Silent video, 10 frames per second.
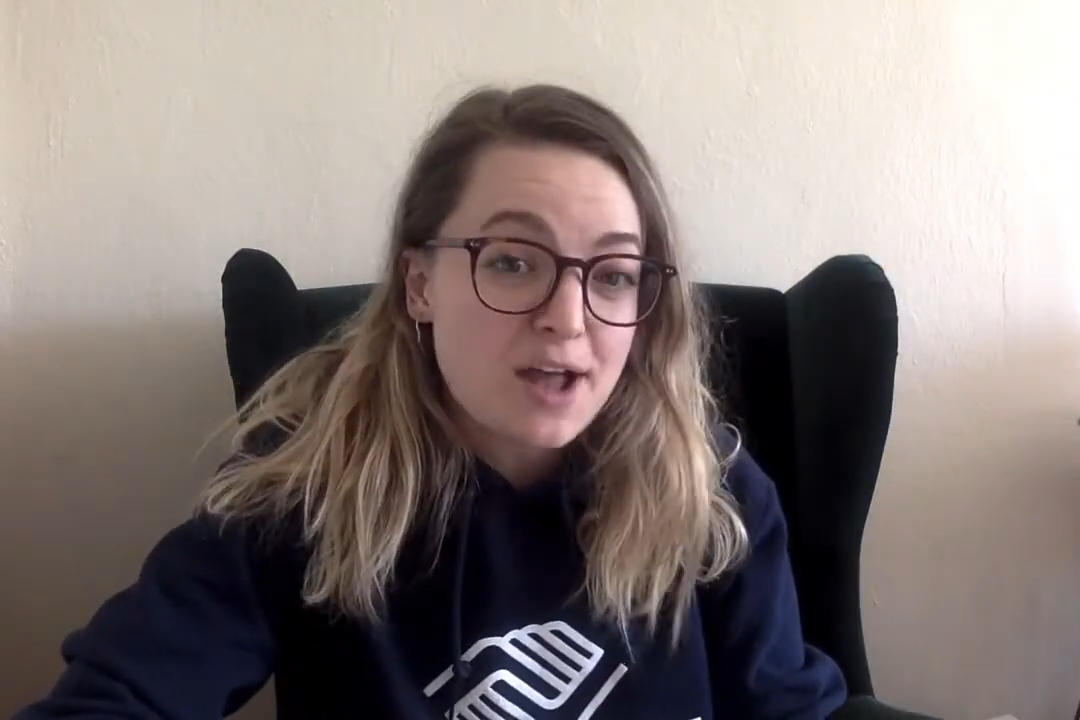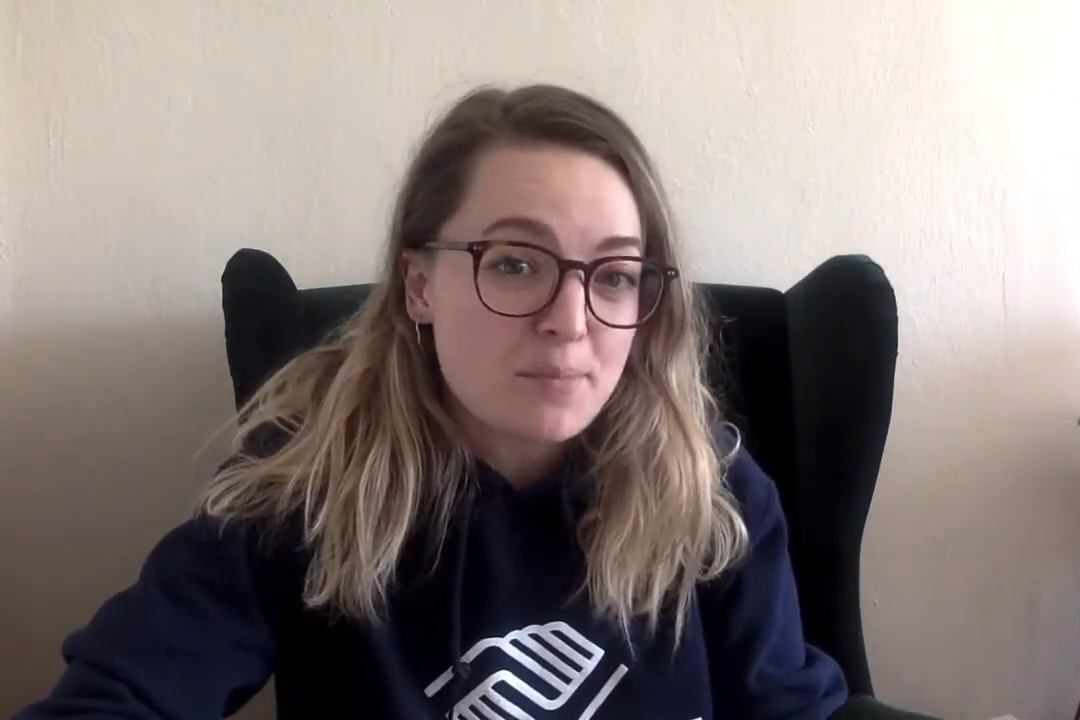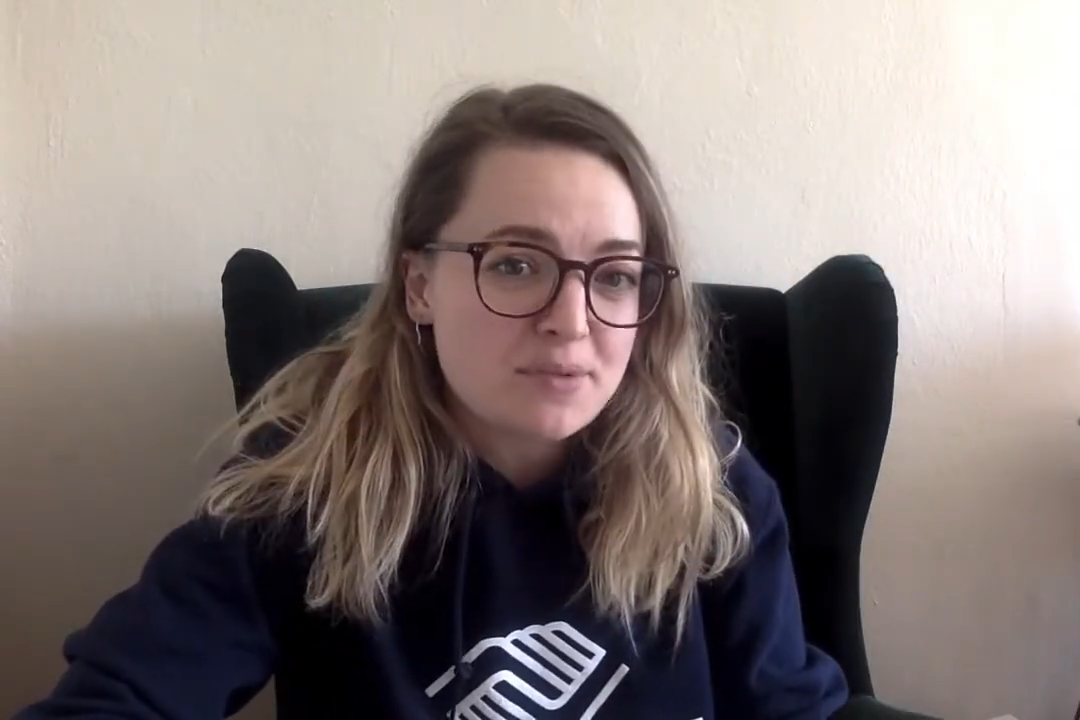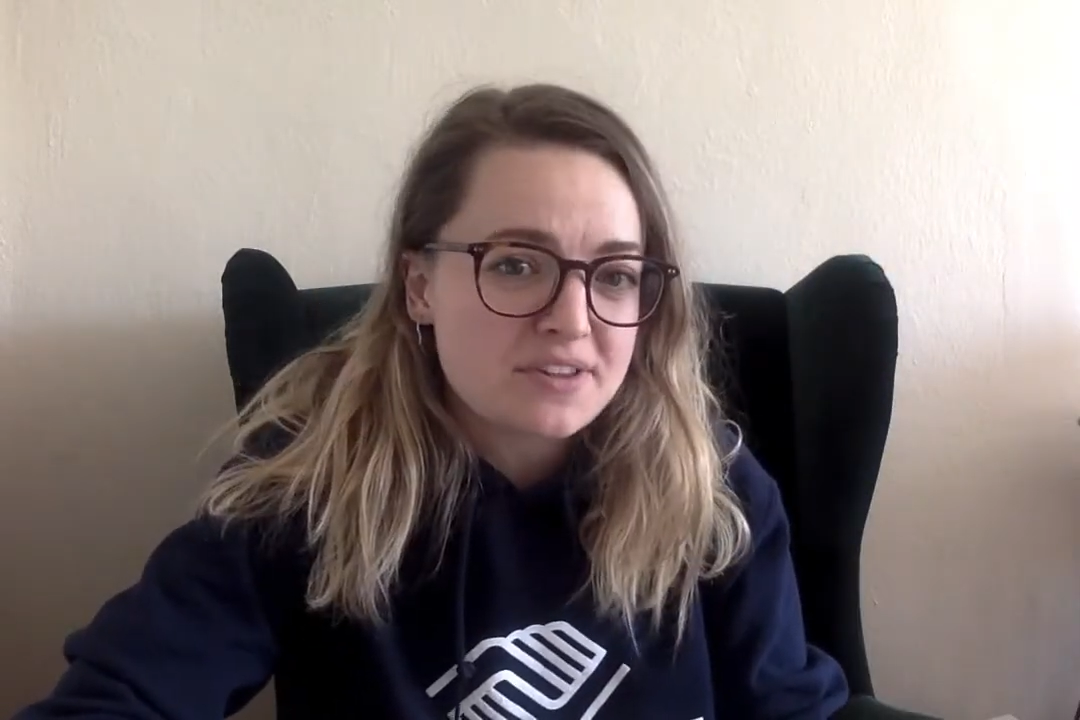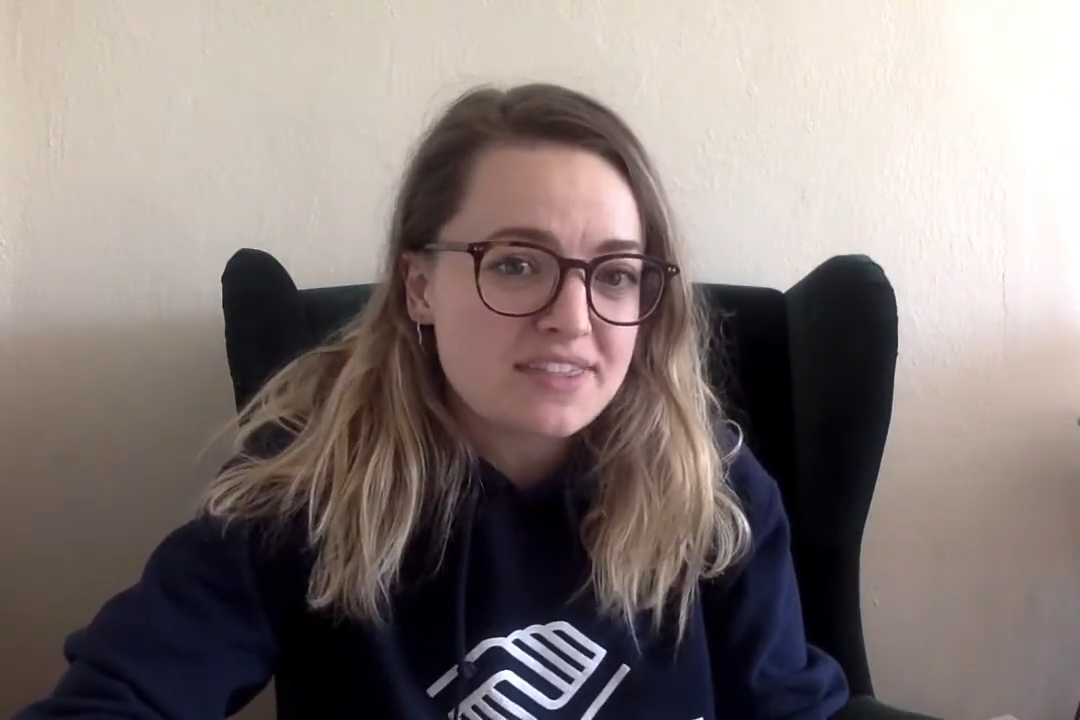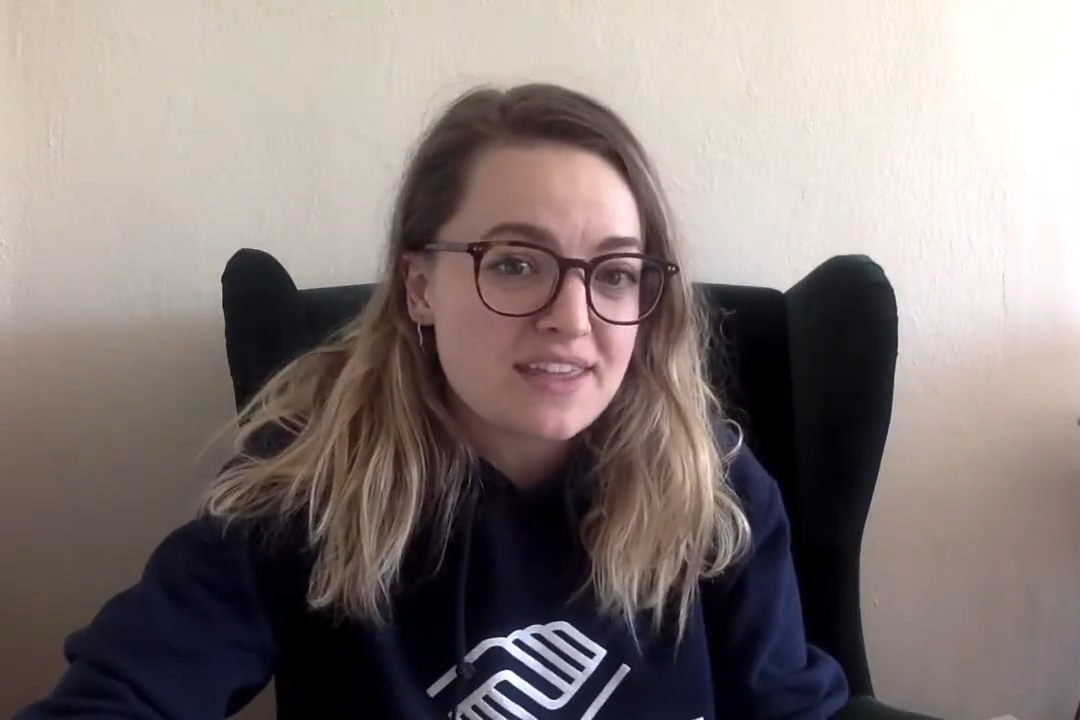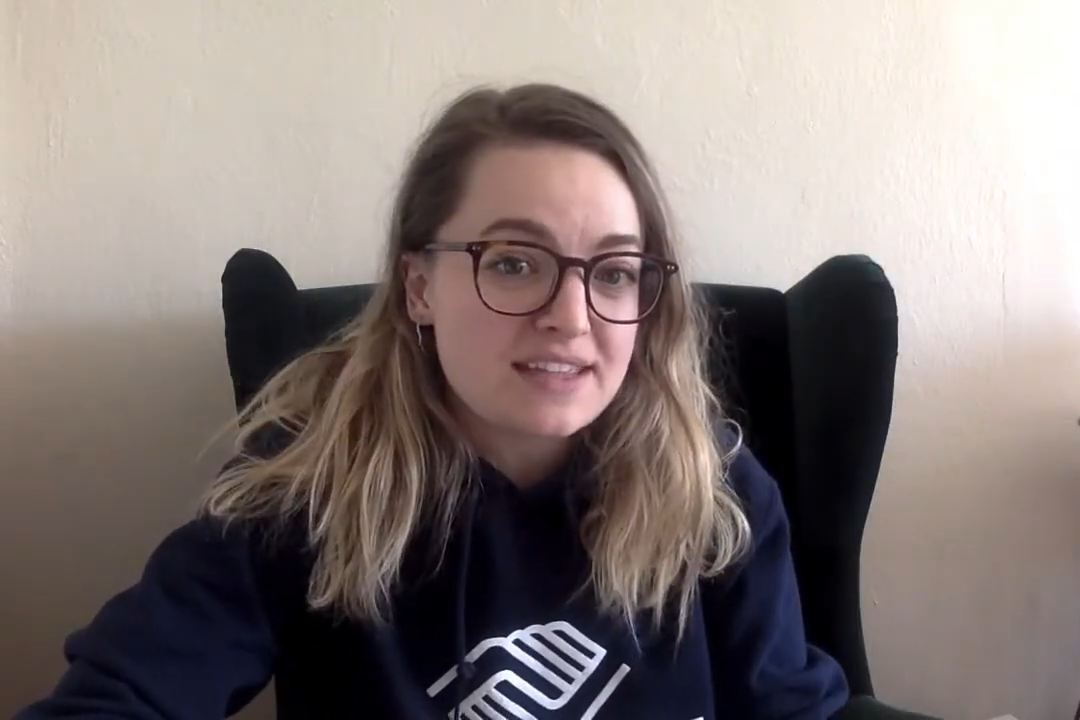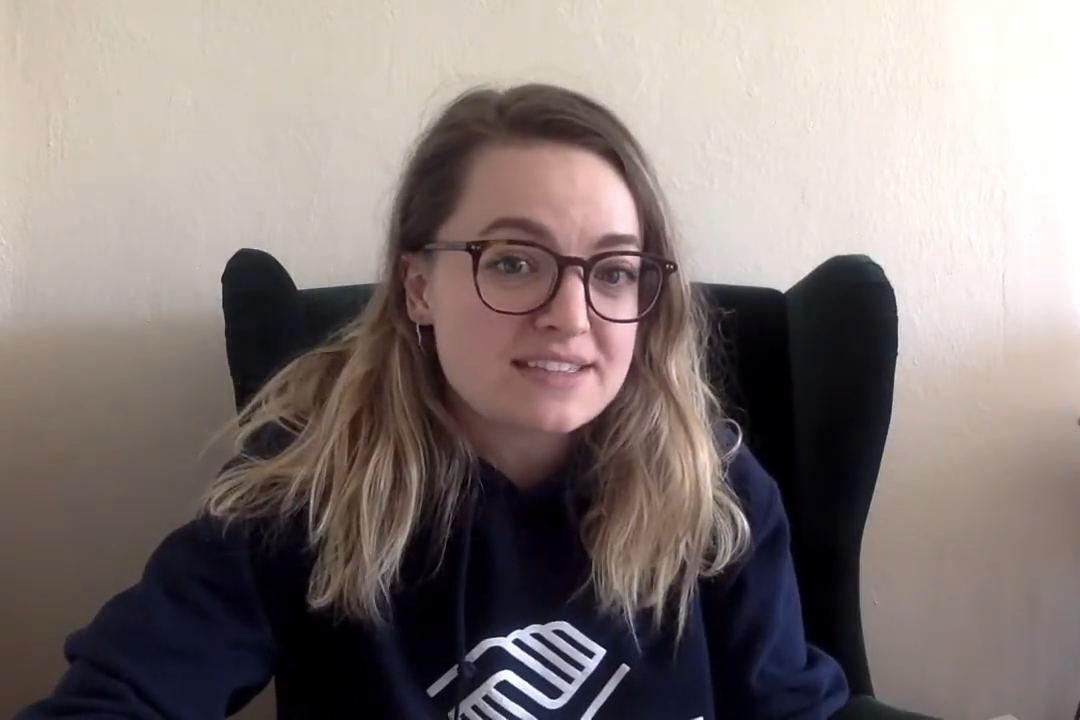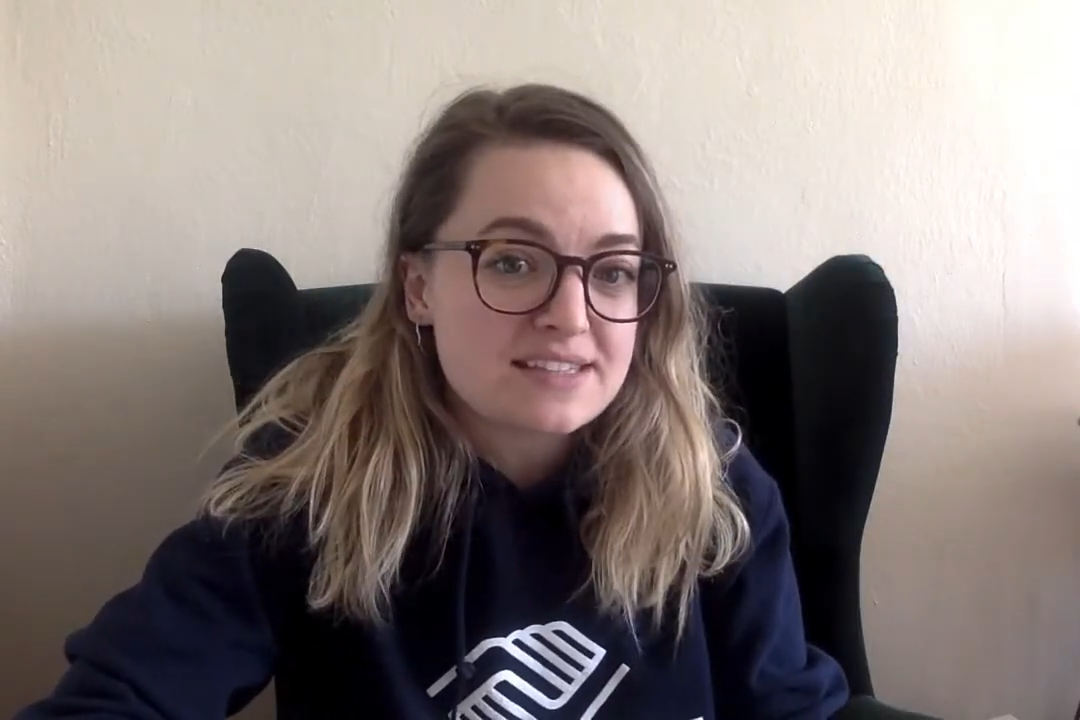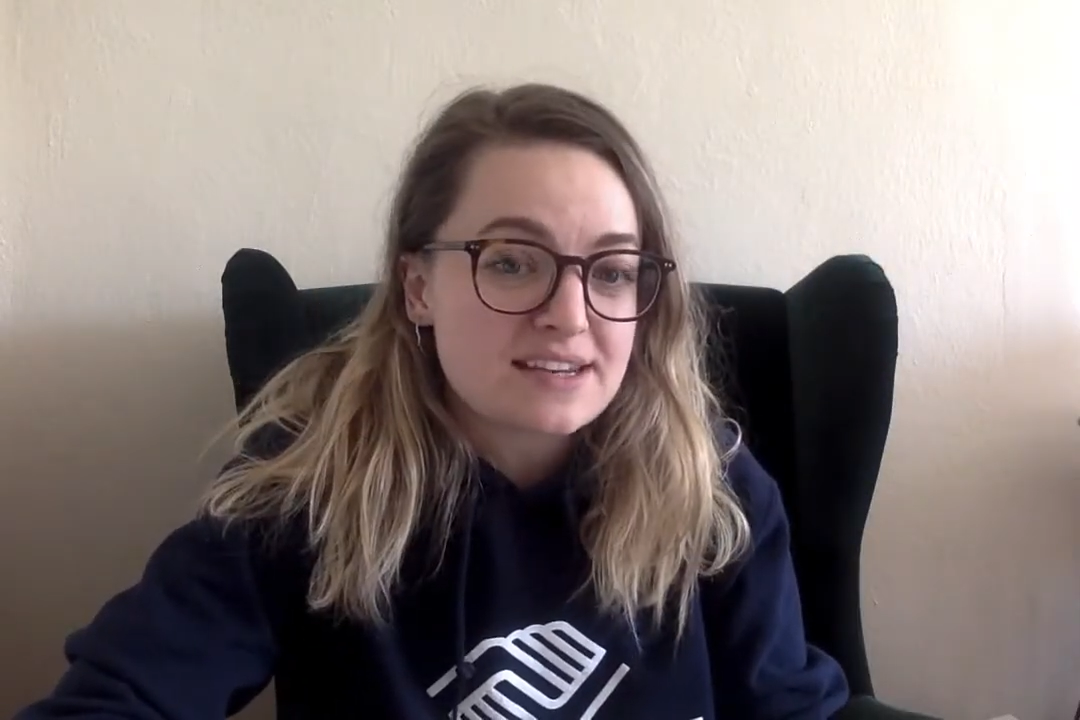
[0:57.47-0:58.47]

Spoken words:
couple of things